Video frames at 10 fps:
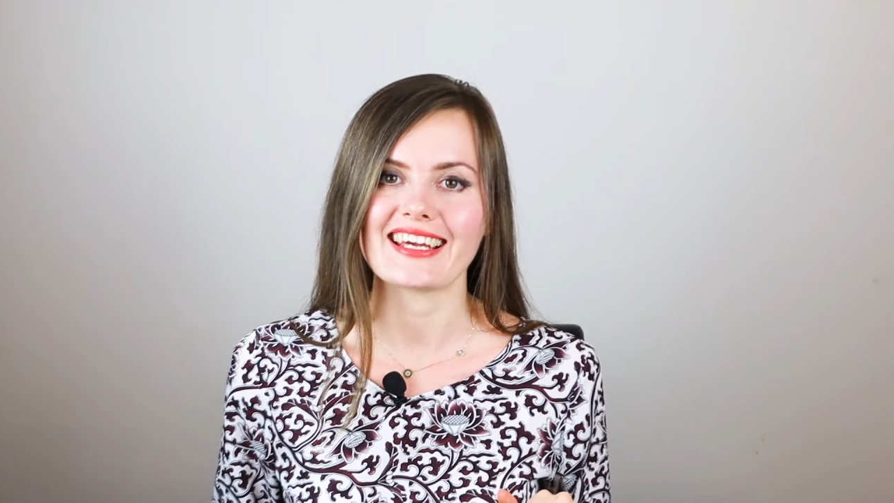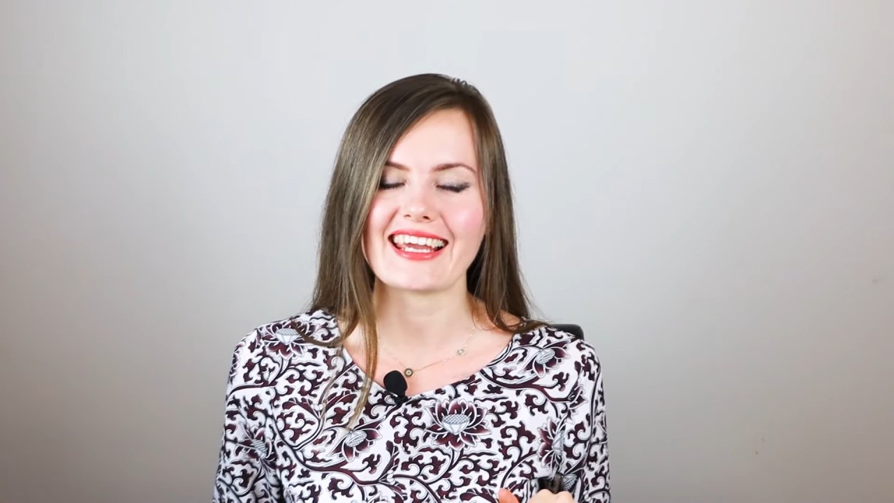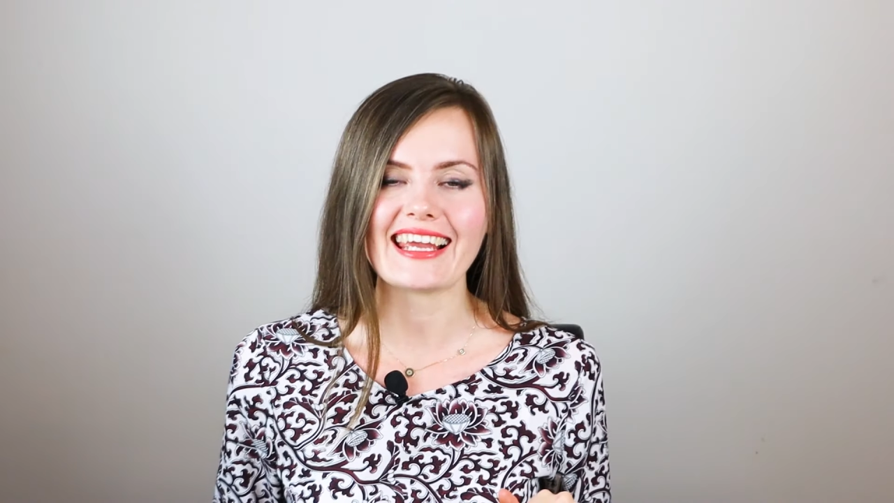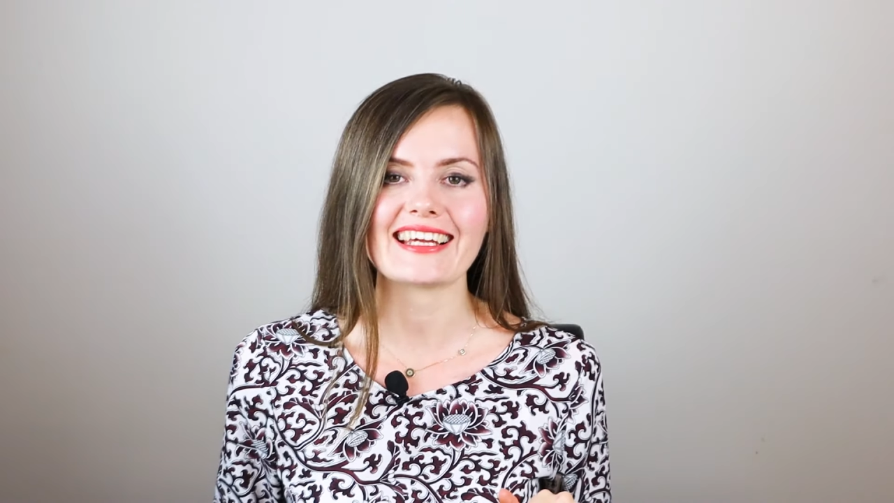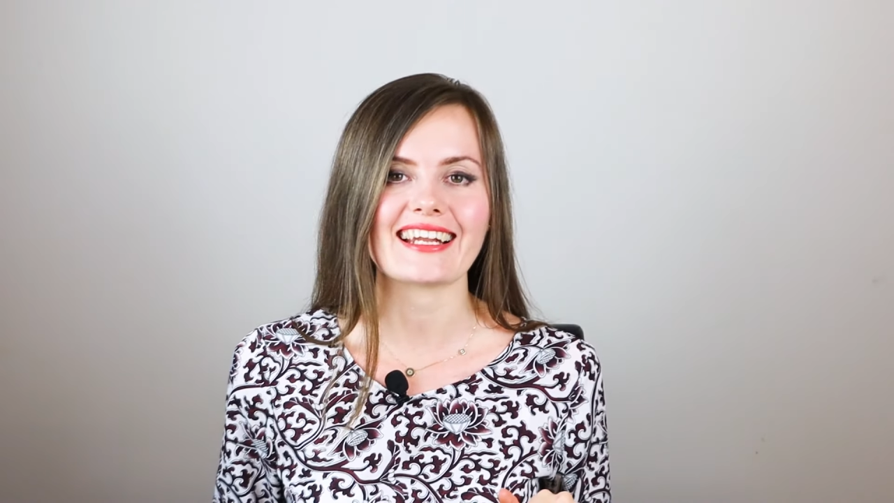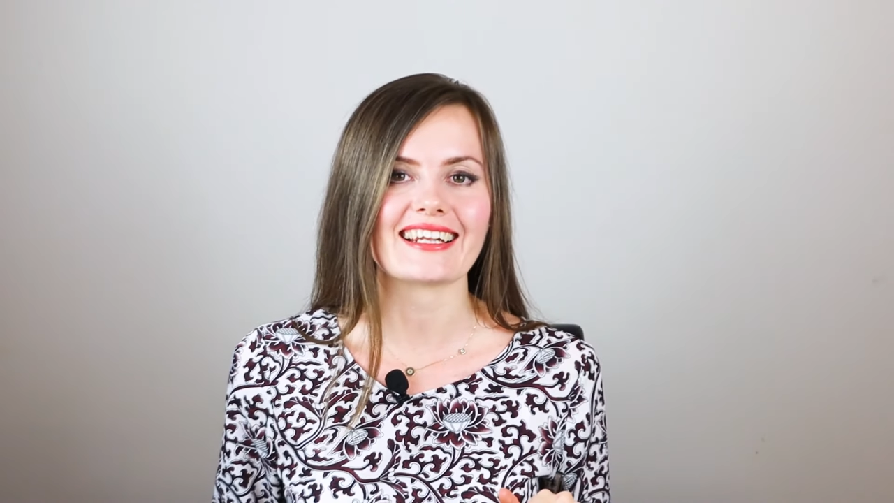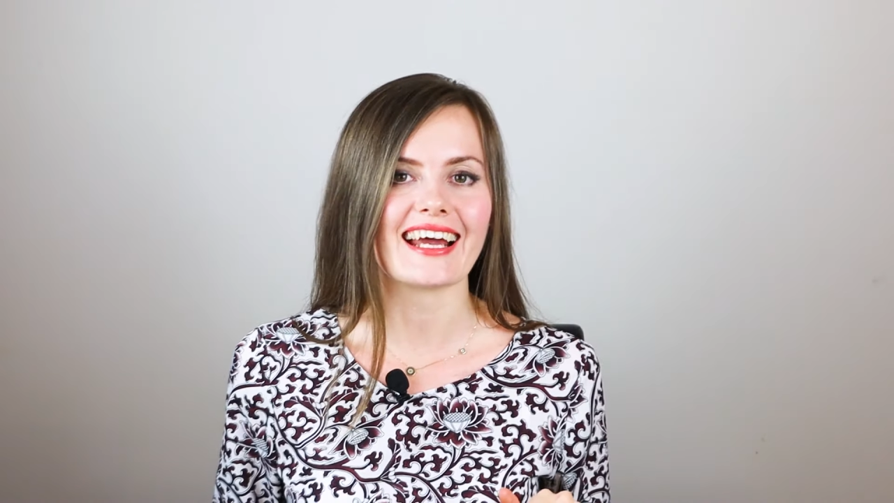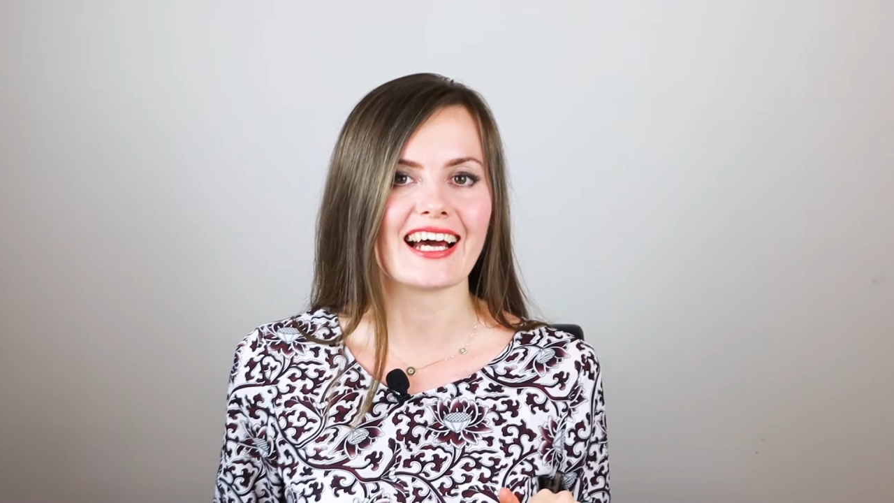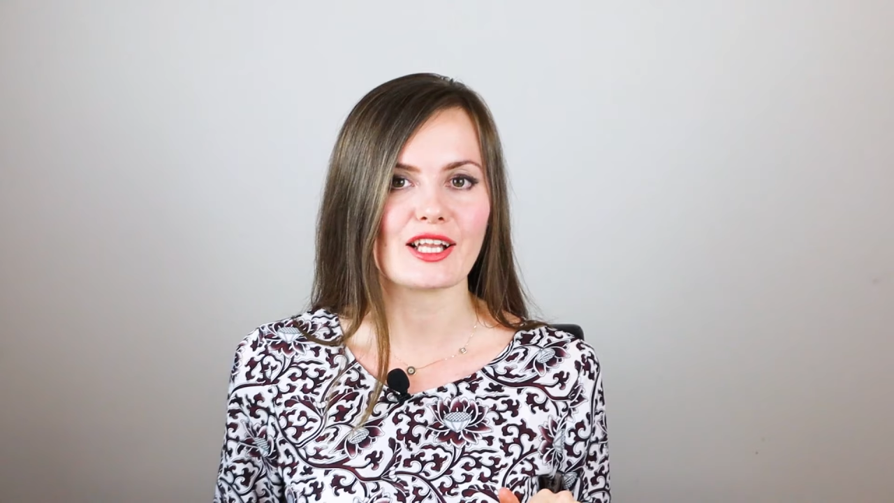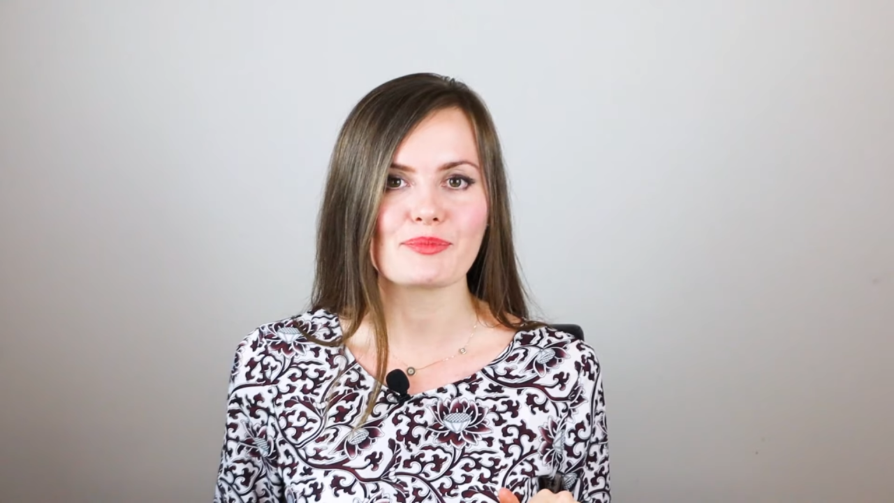linking,
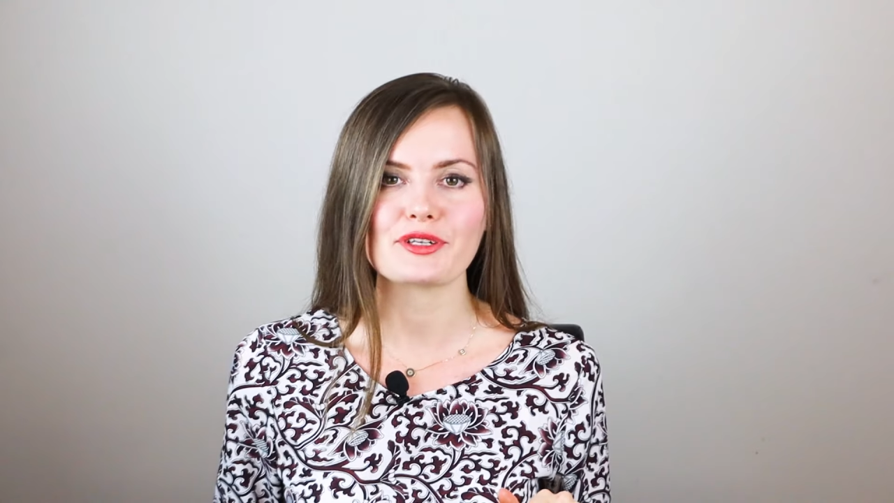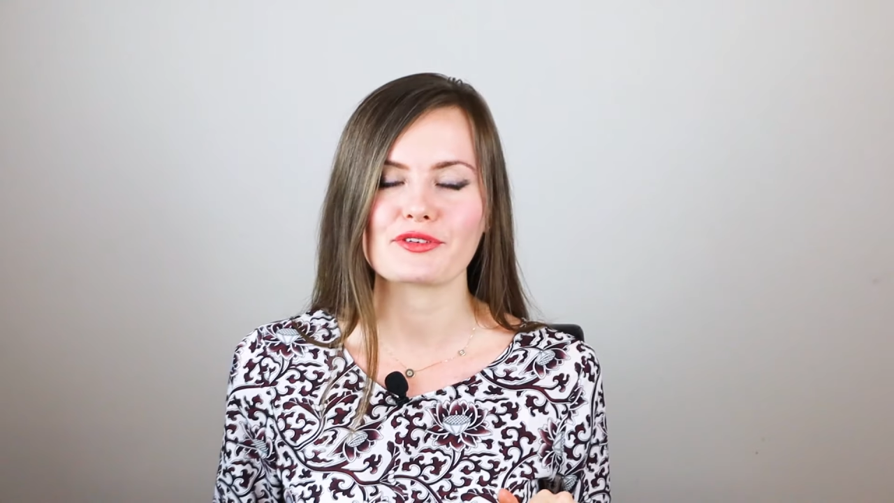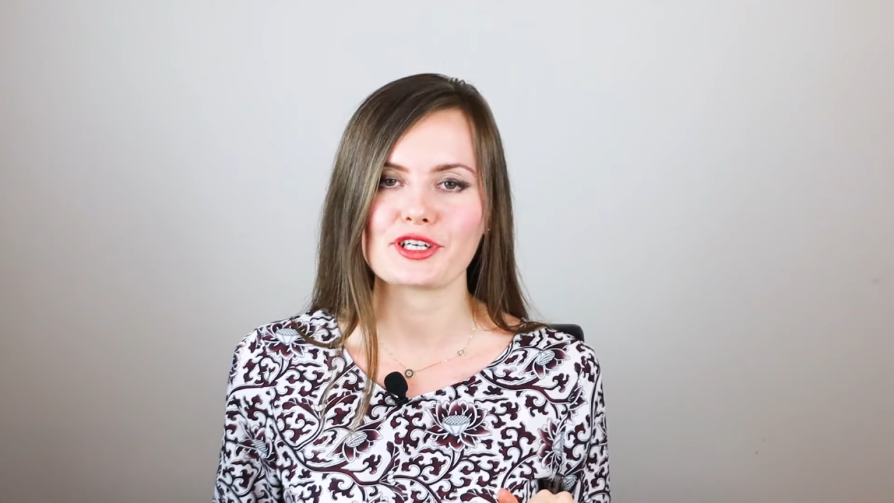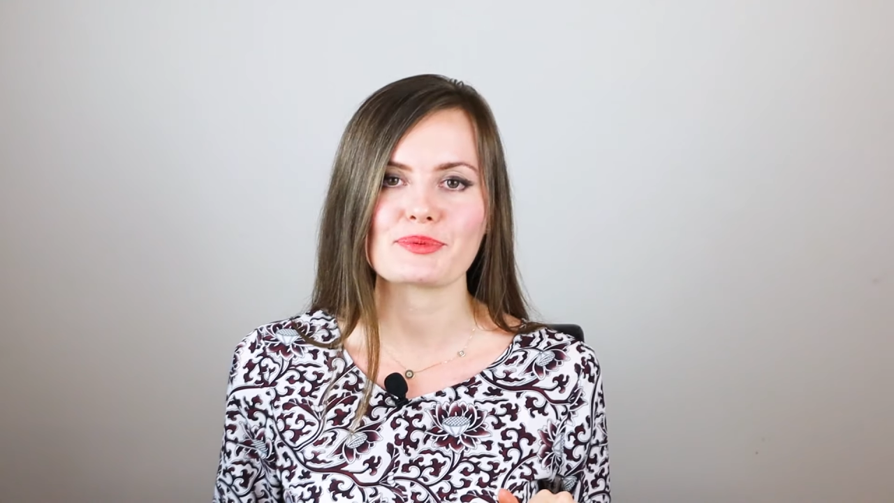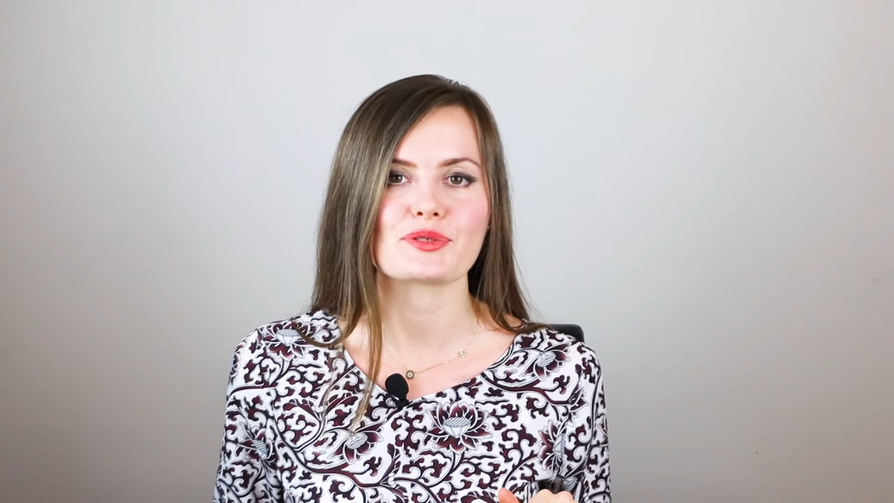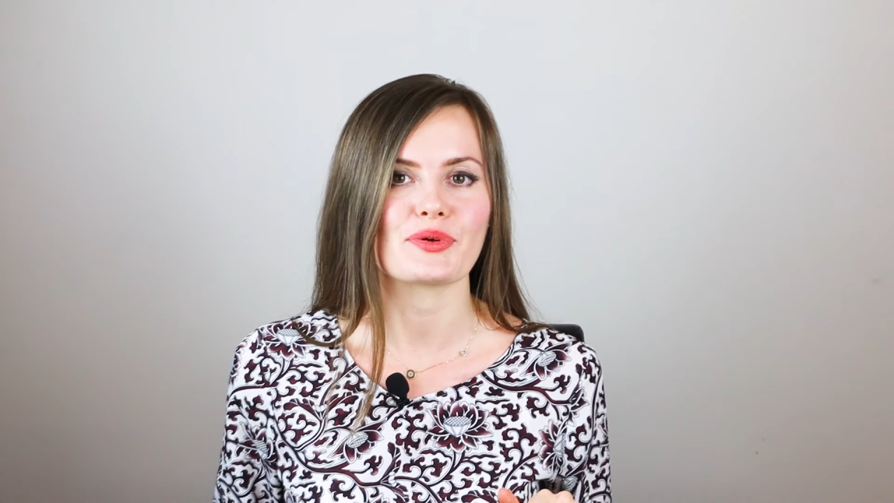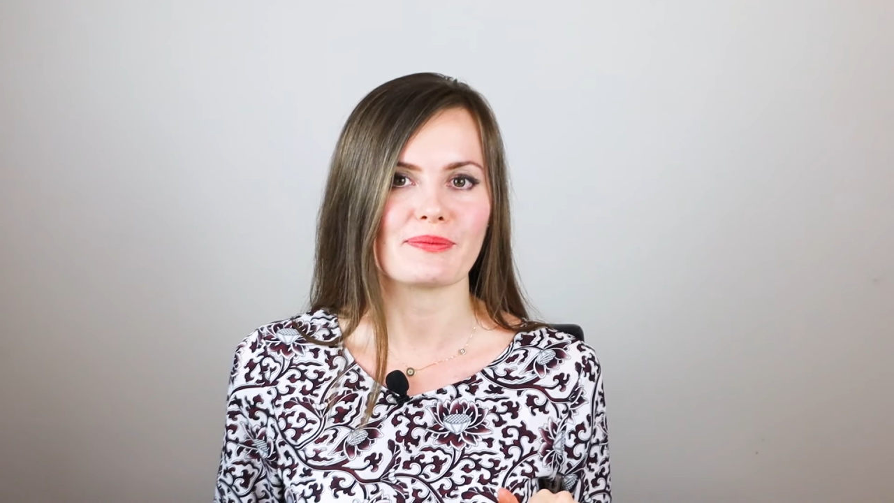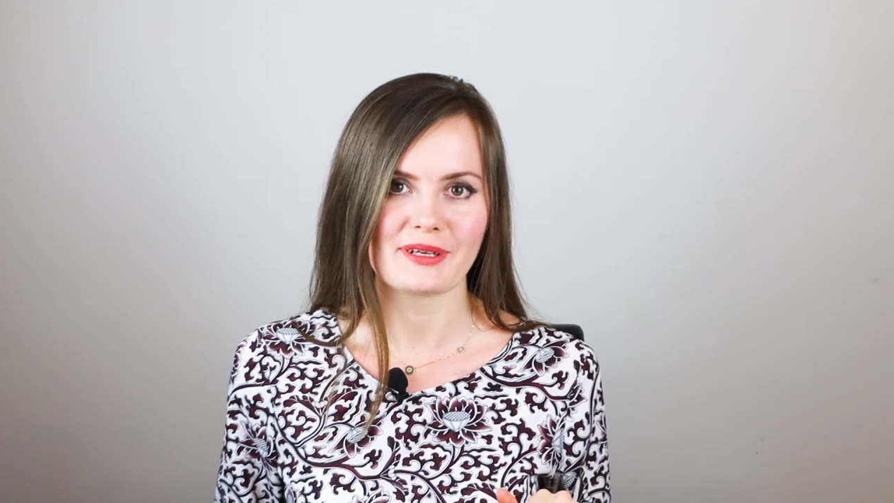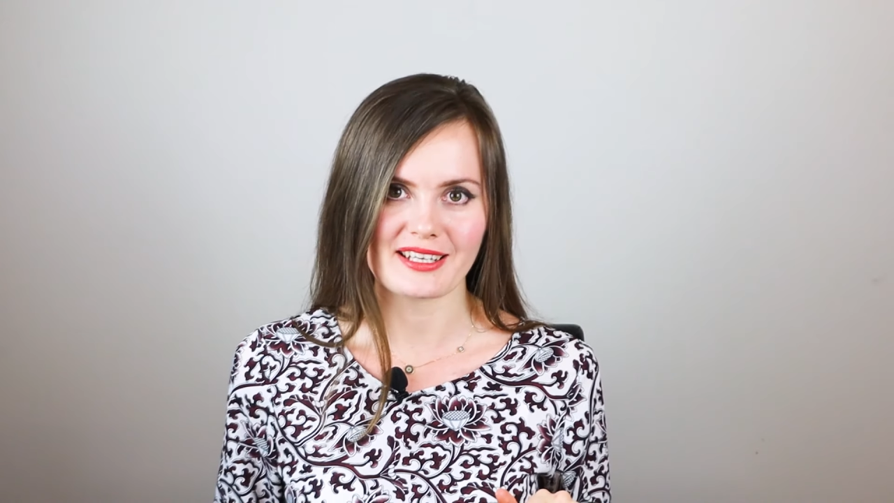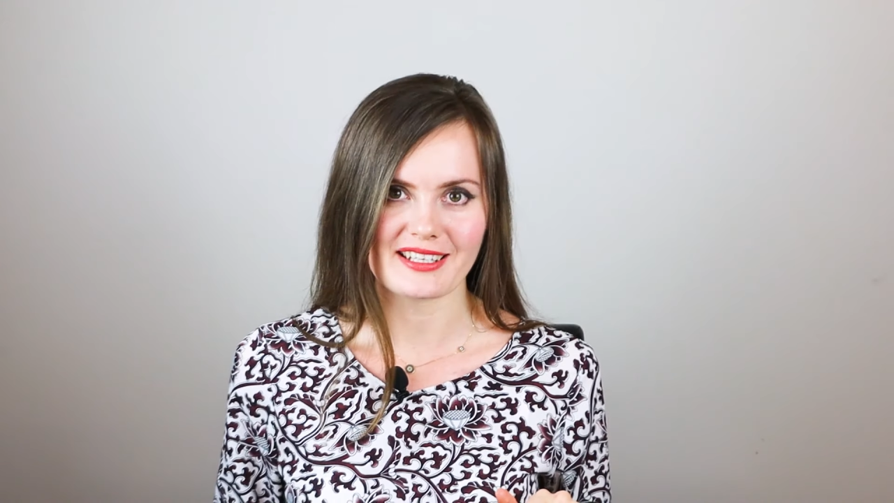and helping verbs
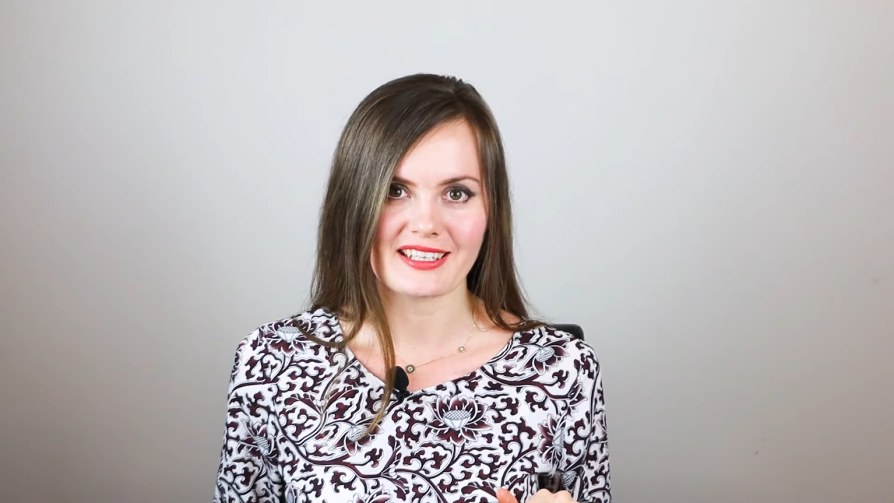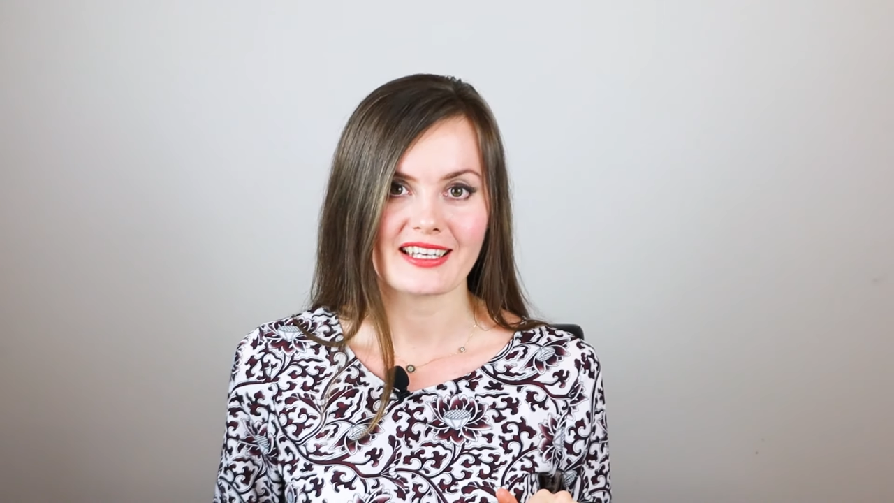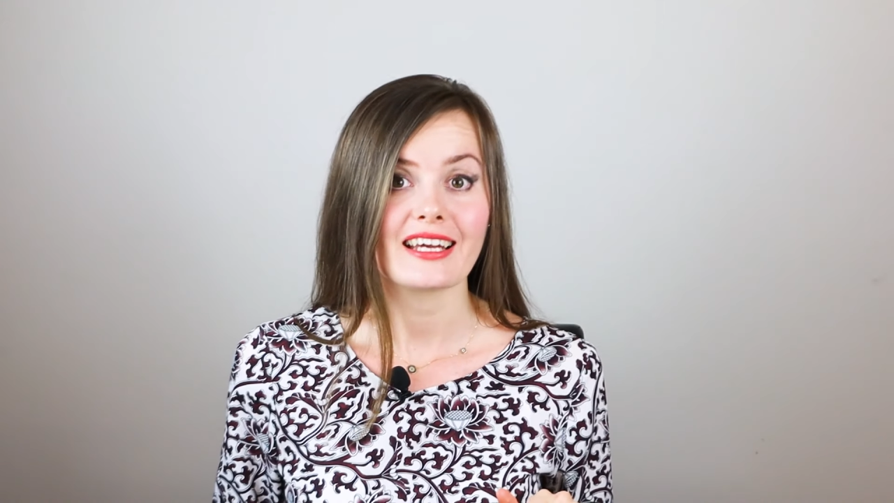with me.